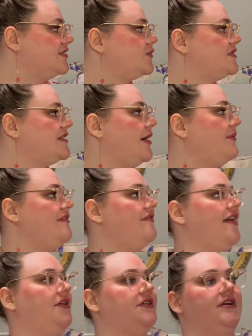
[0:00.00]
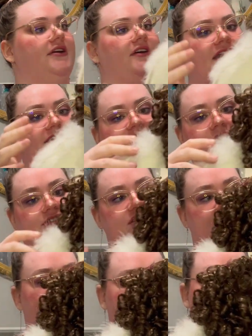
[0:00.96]
was how we found her. Okay, so she
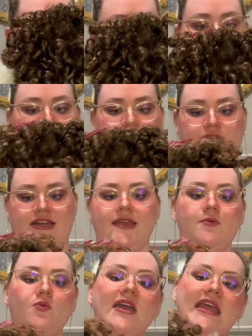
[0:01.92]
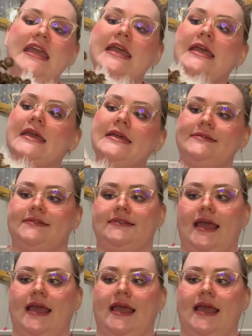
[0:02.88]
has these pretty wings,